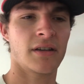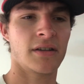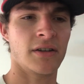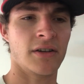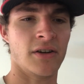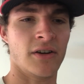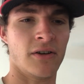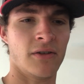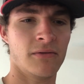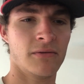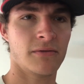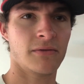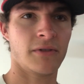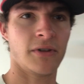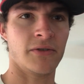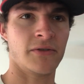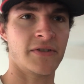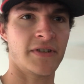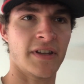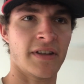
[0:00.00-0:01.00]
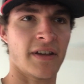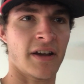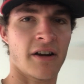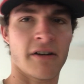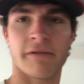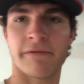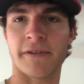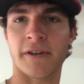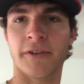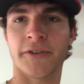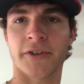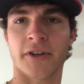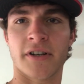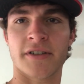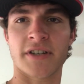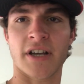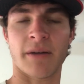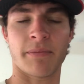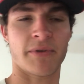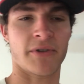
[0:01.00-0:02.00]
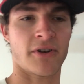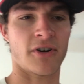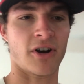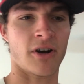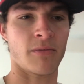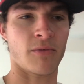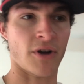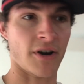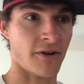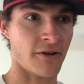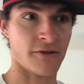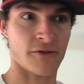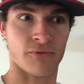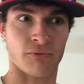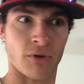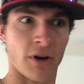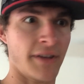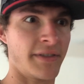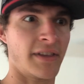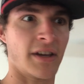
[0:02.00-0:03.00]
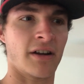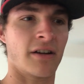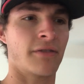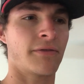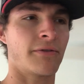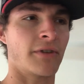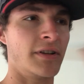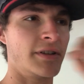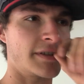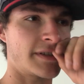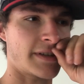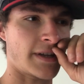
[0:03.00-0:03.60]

You know, you see the air filter on top of the carburetor. It's right there, front and